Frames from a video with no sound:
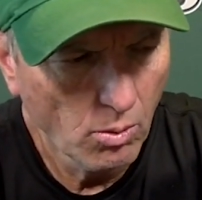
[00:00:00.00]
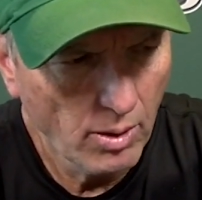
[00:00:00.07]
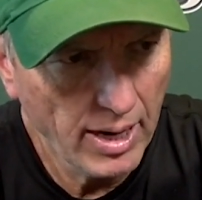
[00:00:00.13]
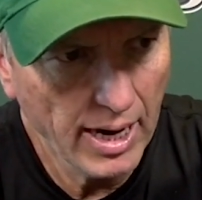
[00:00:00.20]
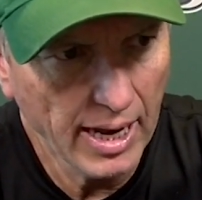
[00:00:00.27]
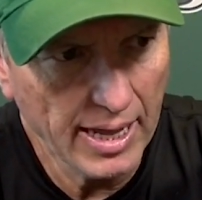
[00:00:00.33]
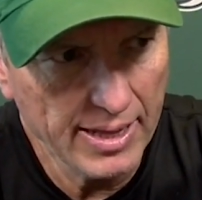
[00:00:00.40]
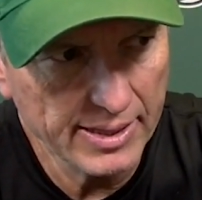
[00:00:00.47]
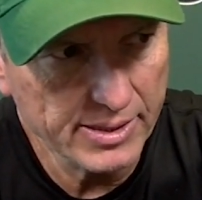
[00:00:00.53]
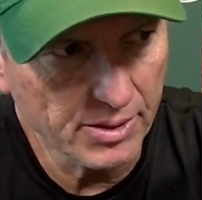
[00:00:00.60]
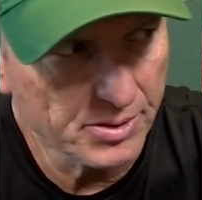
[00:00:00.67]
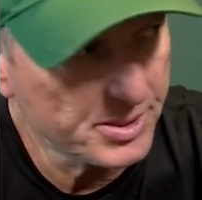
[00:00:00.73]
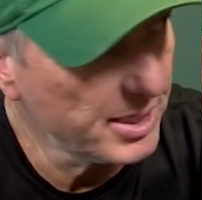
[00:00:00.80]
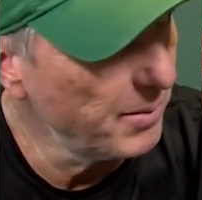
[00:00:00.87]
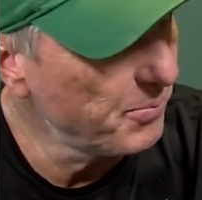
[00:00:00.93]
Well, I think there
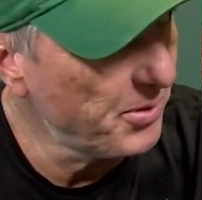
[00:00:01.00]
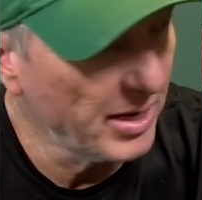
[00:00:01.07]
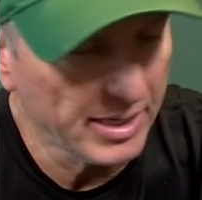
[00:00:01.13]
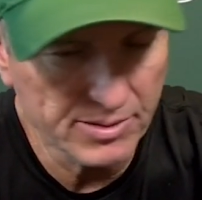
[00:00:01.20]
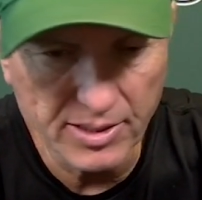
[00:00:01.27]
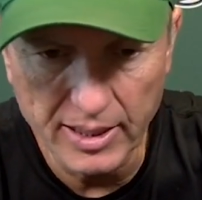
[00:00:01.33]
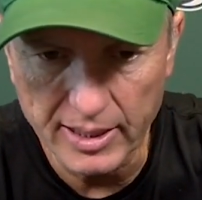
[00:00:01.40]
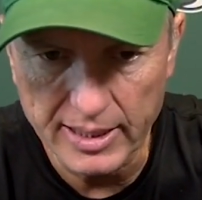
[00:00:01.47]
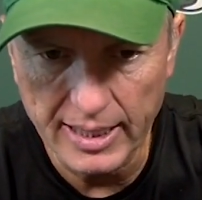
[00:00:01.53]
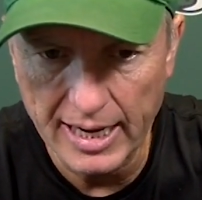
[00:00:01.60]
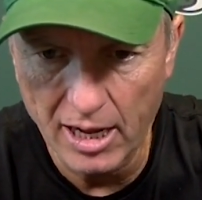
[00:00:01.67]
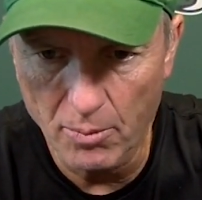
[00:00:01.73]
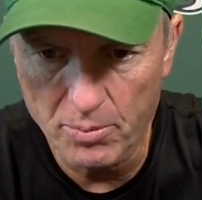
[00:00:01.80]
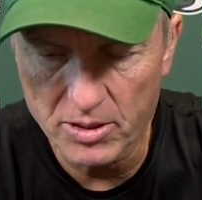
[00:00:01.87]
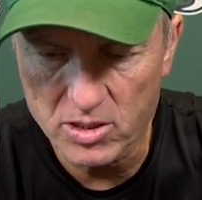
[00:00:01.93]
are some things that it can
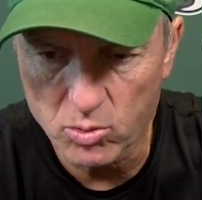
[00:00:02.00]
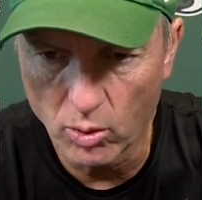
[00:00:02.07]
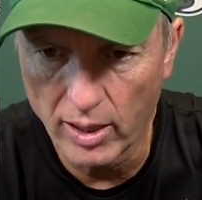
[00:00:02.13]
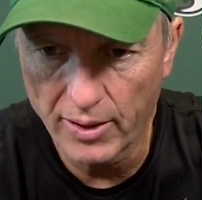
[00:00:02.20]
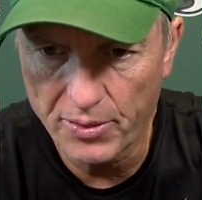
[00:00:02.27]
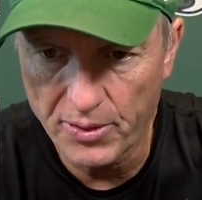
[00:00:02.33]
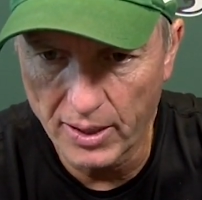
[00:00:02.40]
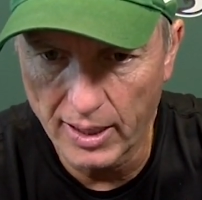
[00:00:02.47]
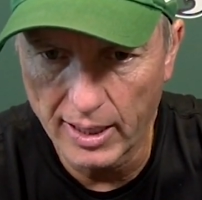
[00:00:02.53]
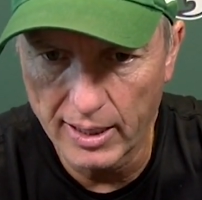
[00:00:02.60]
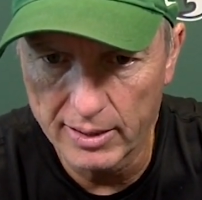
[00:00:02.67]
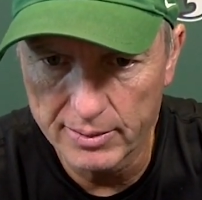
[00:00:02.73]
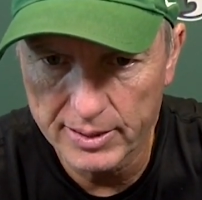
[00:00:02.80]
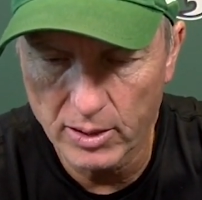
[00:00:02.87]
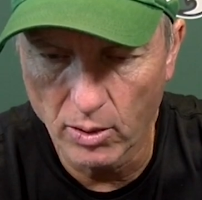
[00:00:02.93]
help us with.
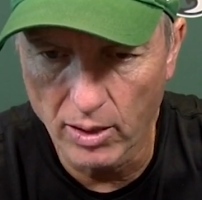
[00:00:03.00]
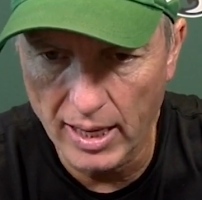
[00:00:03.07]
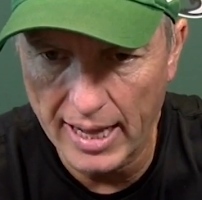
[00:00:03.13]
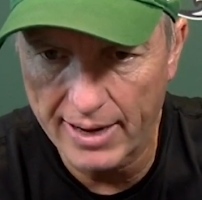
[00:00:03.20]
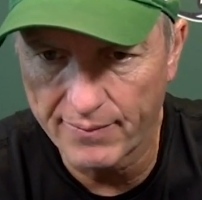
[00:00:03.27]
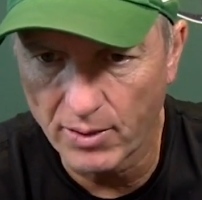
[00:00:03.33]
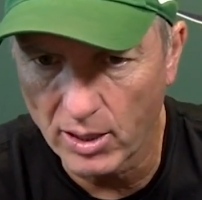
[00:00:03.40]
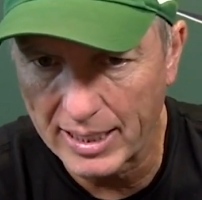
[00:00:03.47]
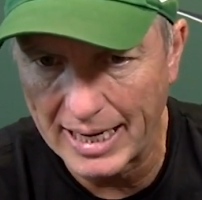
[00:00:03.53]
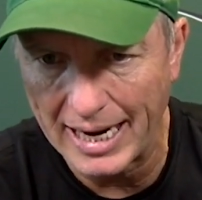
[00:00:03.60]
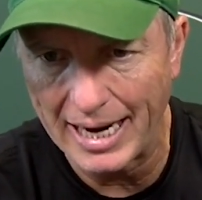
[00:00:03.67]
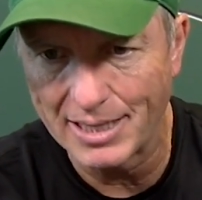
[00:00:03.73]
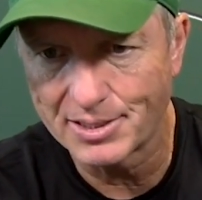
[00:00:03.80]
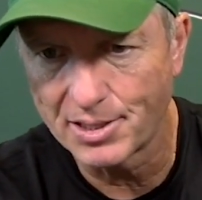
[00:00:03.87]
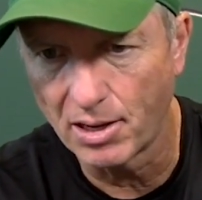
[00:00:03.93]
You know, a lot of our
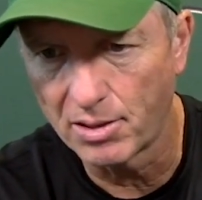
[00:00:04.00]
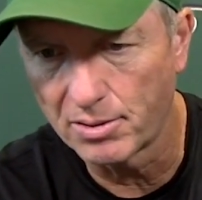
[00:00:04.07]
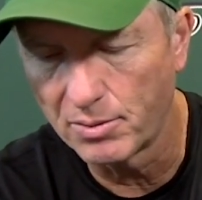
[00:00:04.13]
guys,